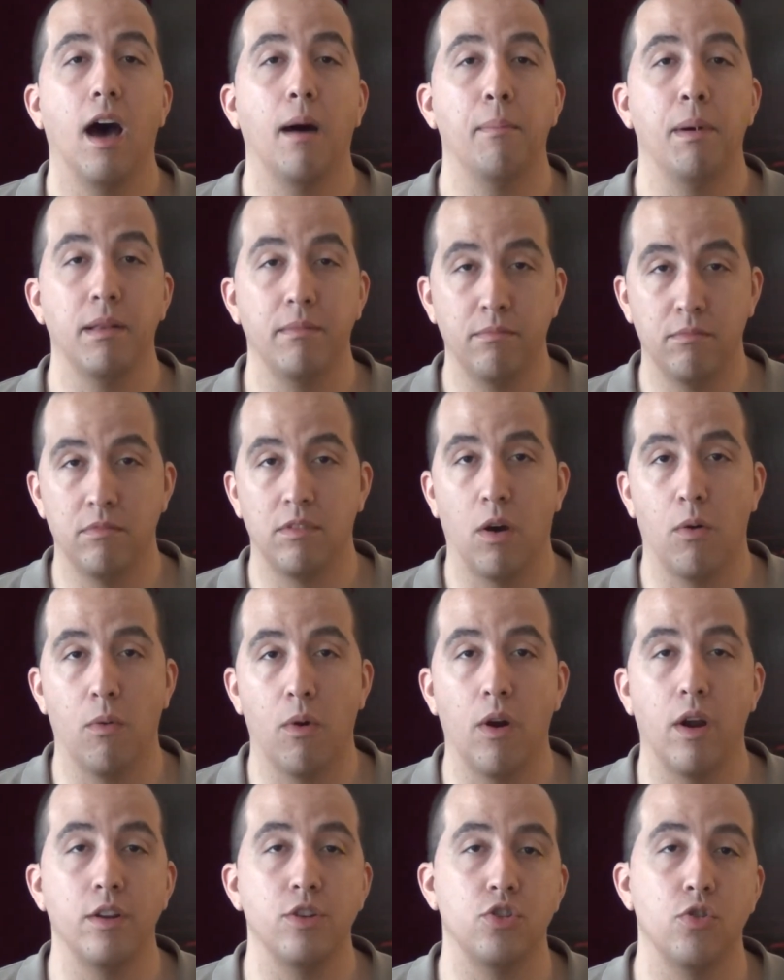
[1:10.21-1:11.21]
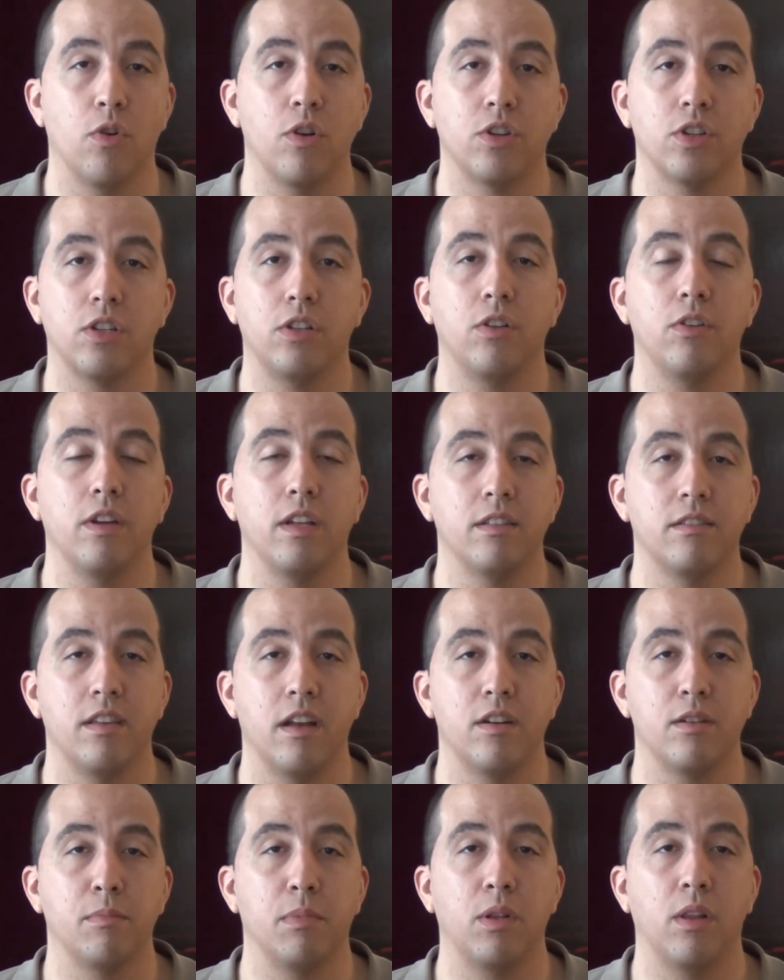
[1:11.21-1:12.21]
But don't worry, George Clooney and
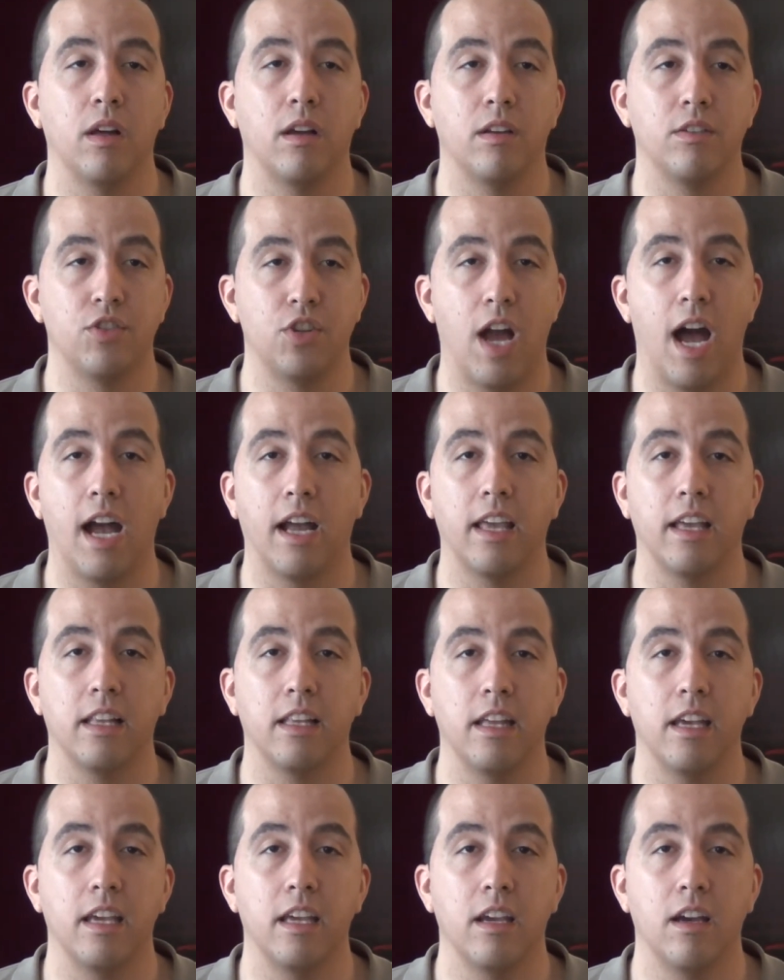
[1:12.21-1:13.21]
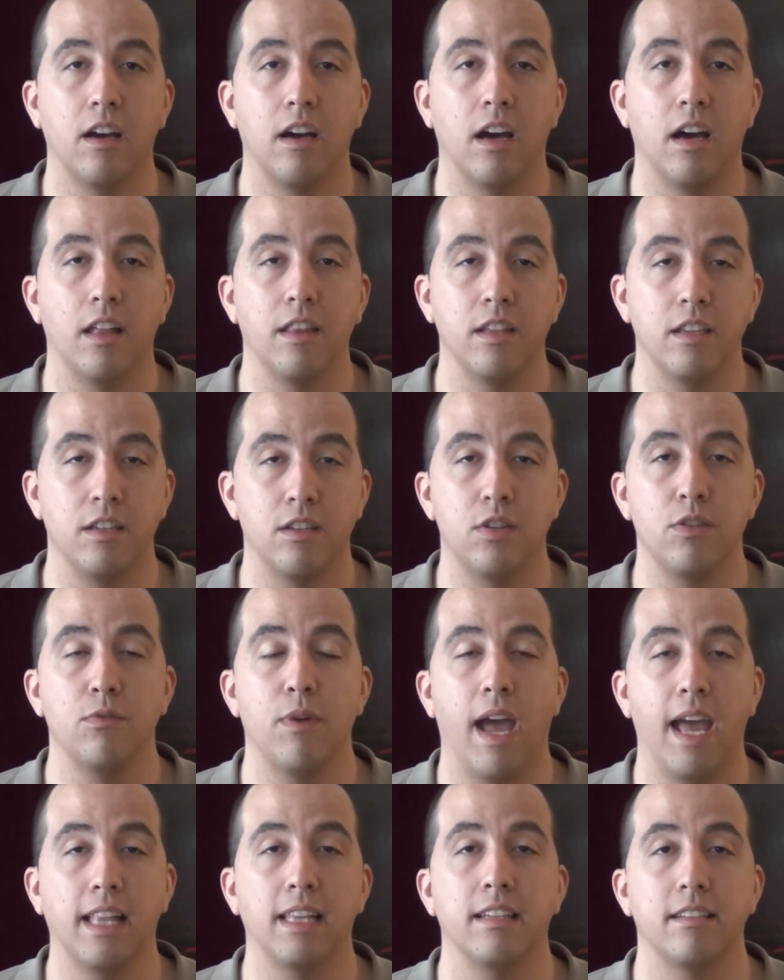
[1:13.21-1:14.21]
Sandra Bullock, shockingly, the two
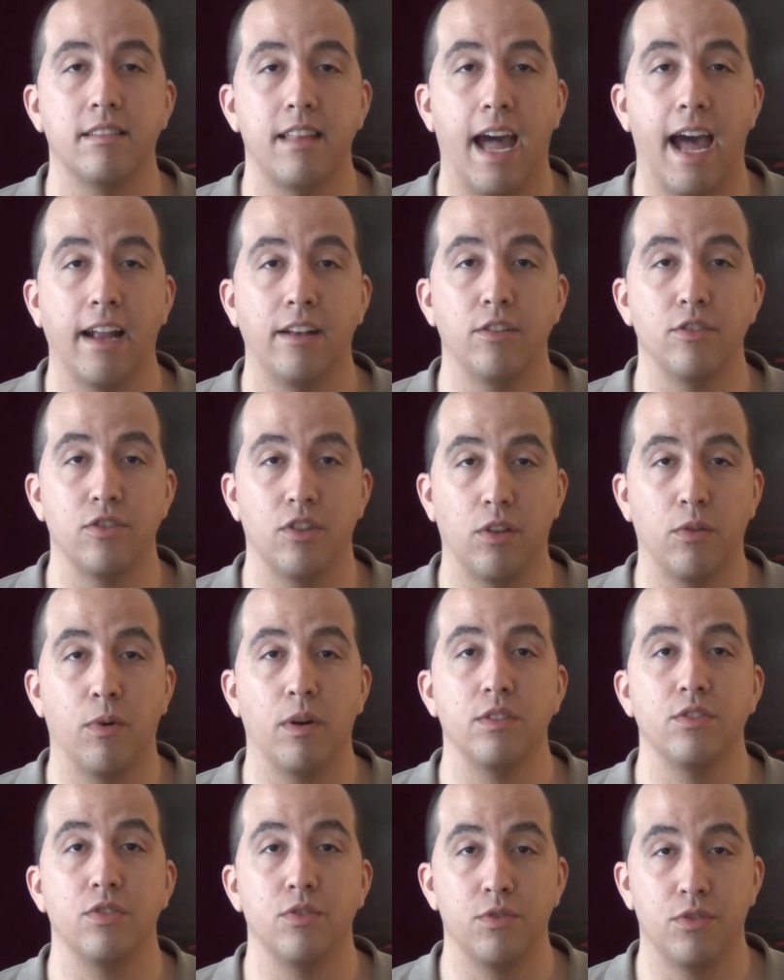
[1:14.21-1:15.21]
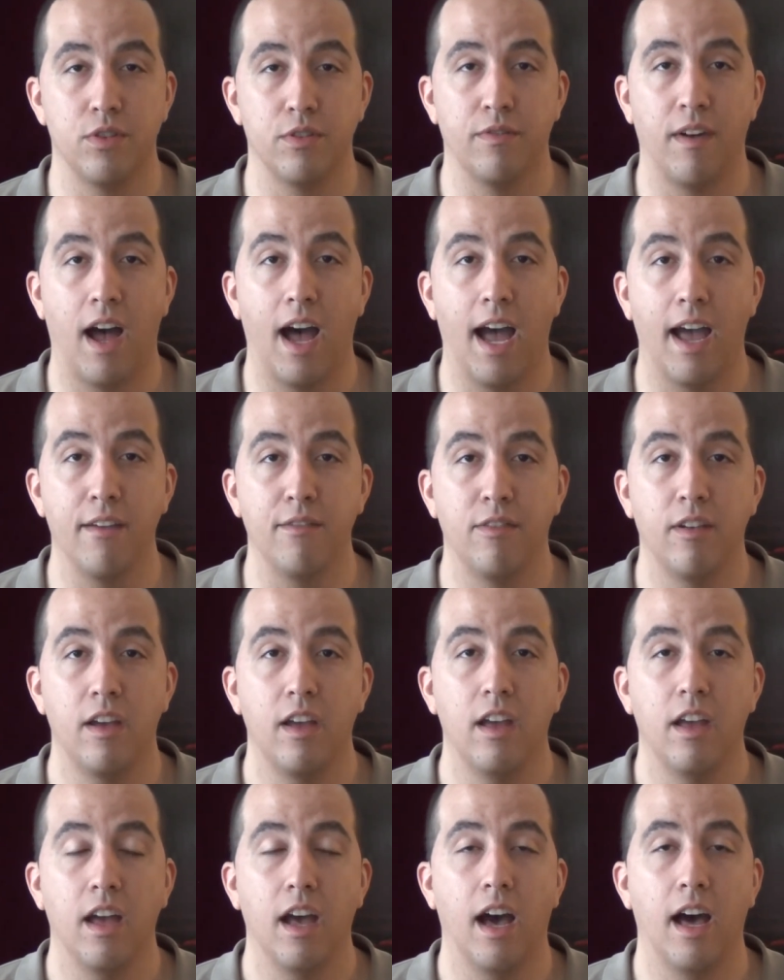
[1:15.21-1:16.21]
A-list actors are the ones who survive
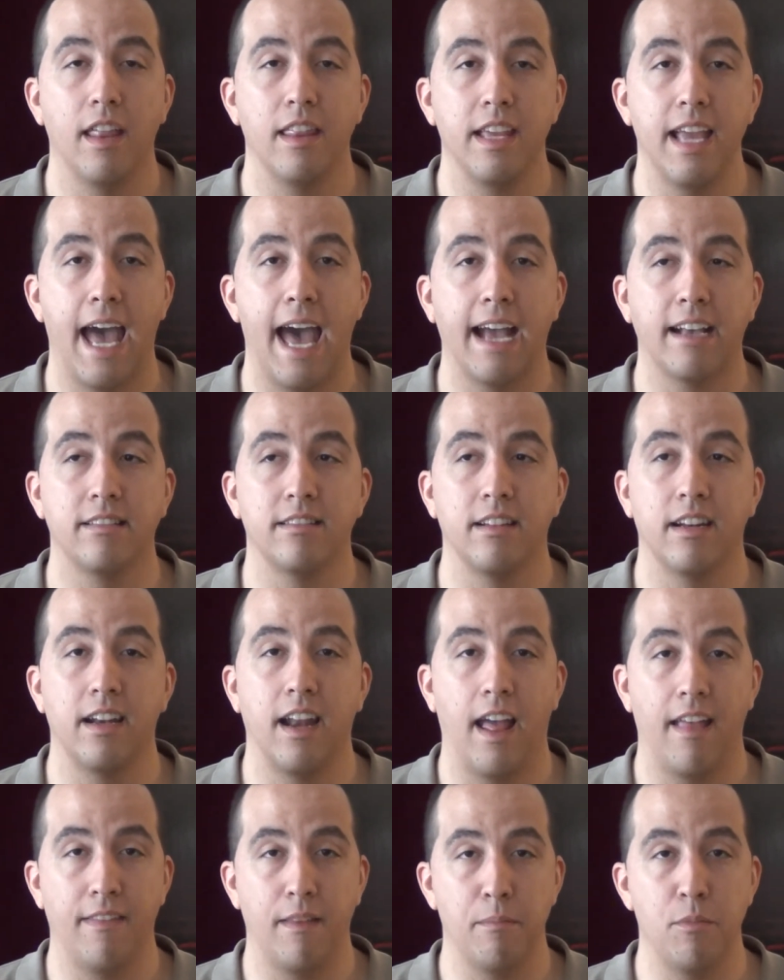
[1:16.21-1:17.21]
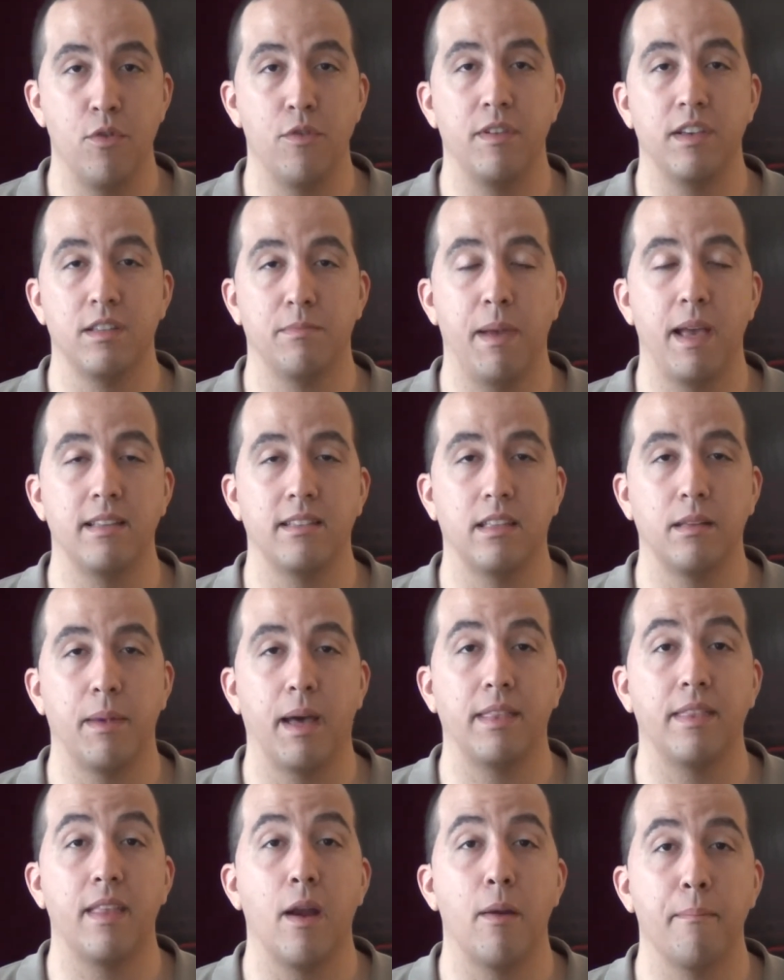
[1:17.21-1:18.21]
the accident, and the movie is basically
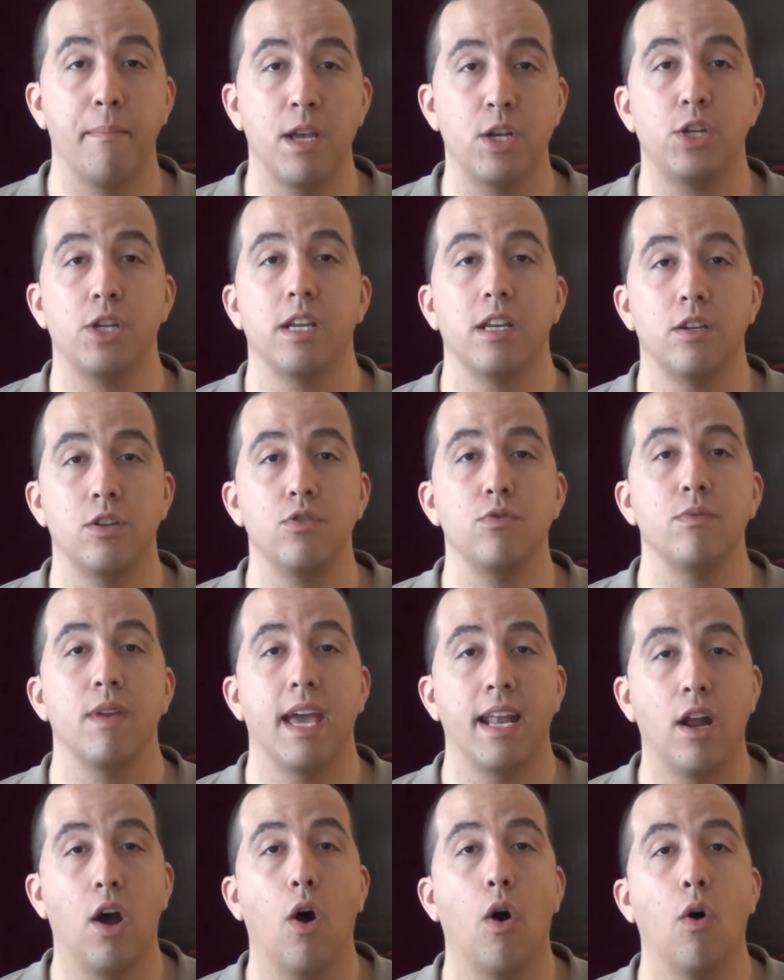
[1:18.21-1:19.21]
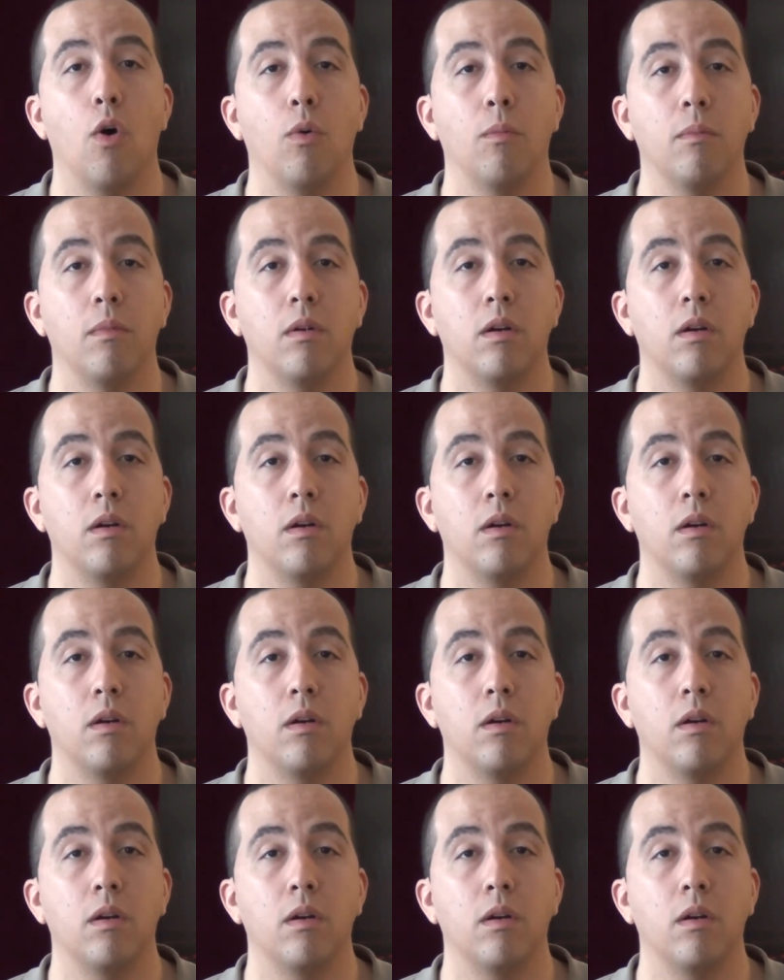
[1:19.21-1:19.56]
about their mission to get home,